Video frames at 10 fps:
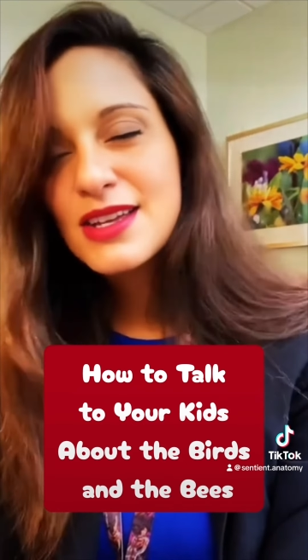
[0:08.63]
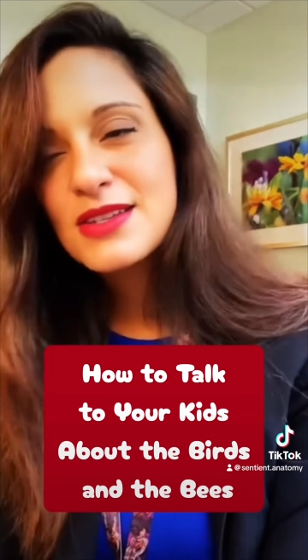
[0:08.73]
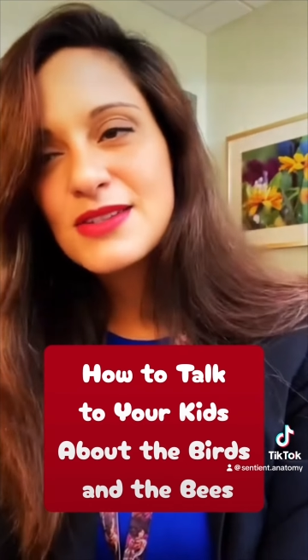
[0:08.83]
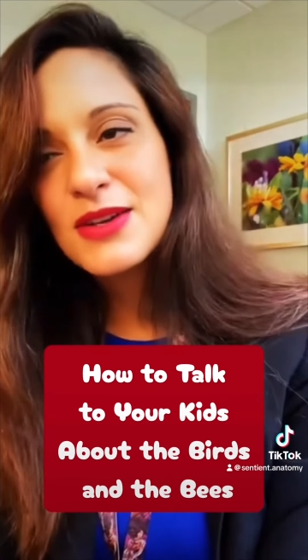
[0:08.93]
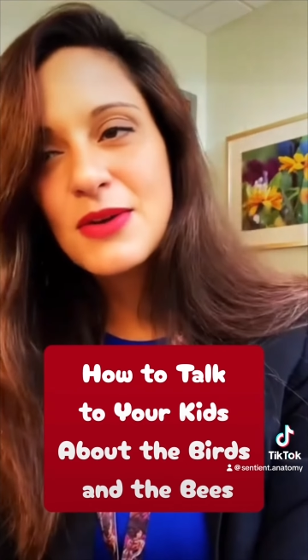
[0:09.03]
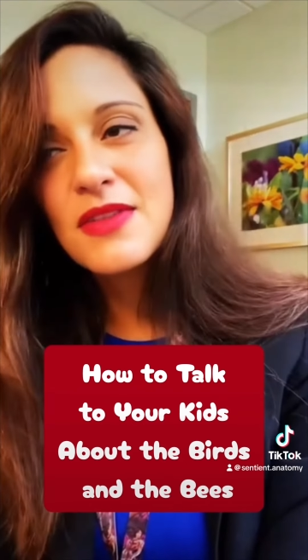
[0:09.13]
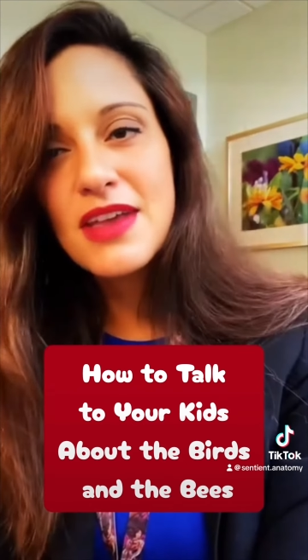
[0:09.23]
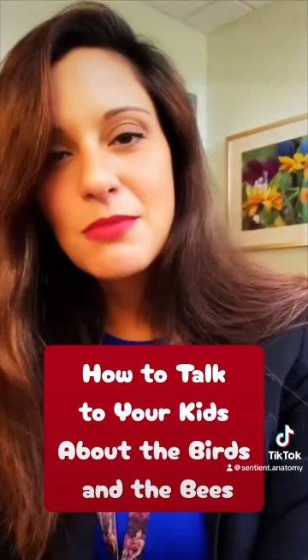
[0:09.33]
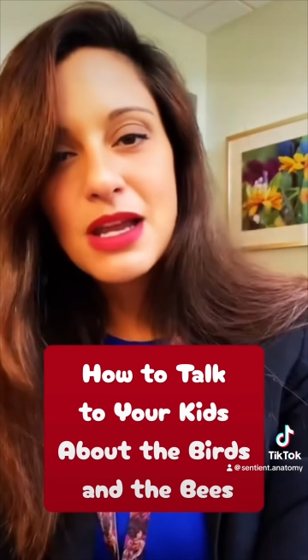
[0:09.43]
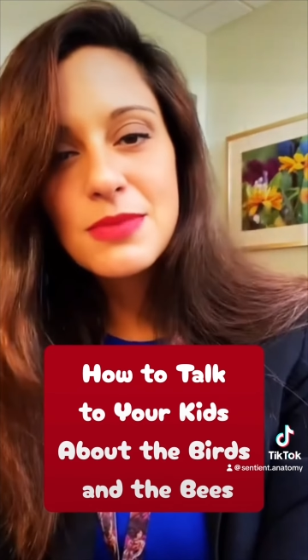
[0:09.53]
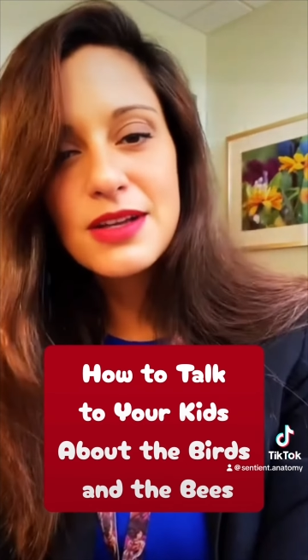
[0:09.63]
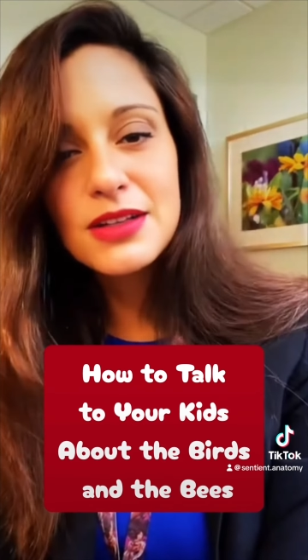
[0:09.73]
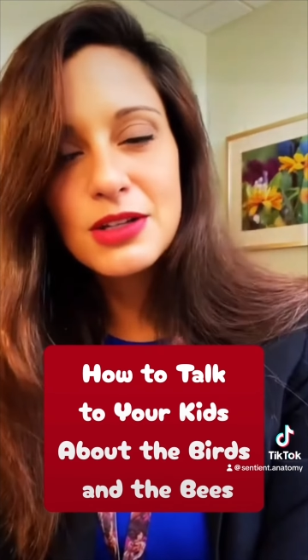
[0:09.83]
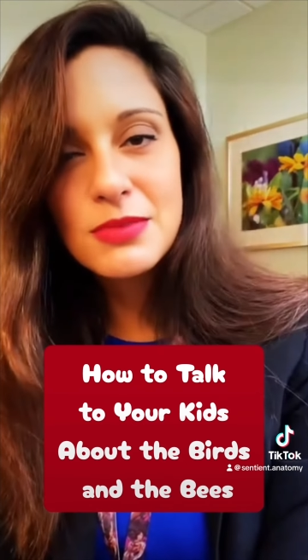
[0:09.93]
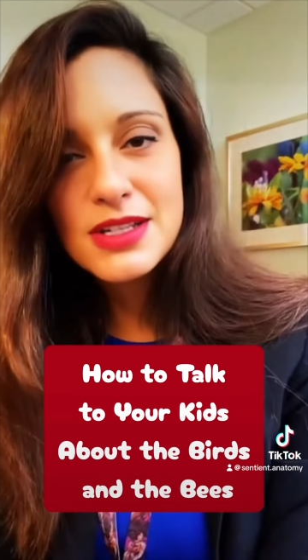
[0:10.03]
So that might be a
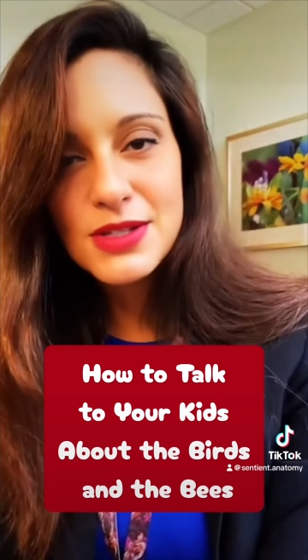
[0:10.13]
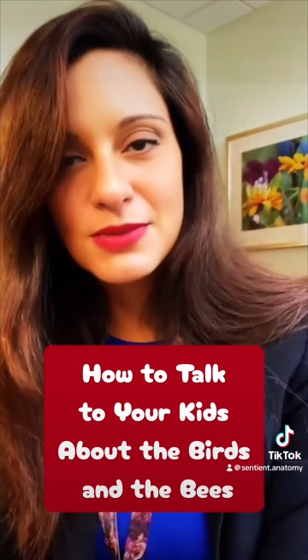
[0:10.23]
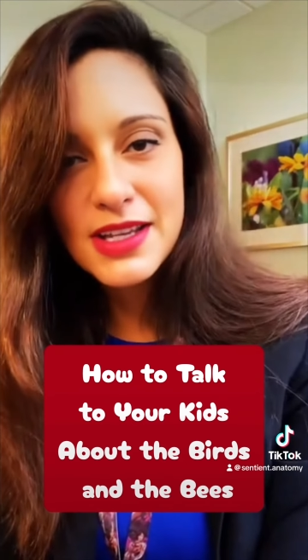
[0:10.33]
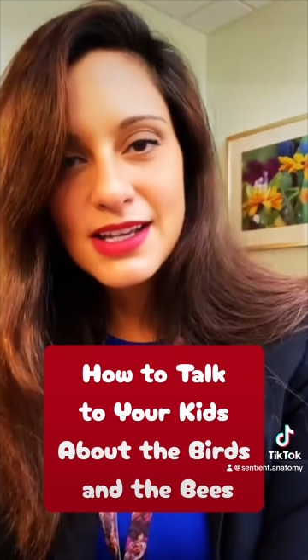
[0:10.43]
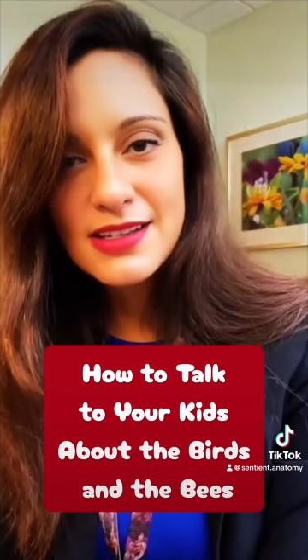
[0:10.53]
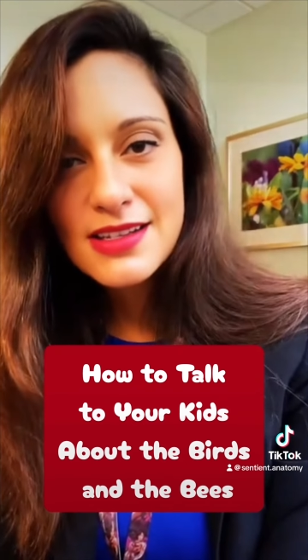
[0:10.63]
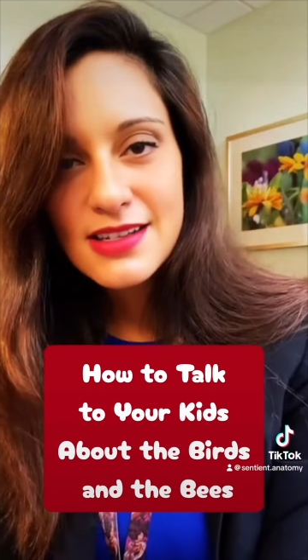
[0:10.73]
little bit too late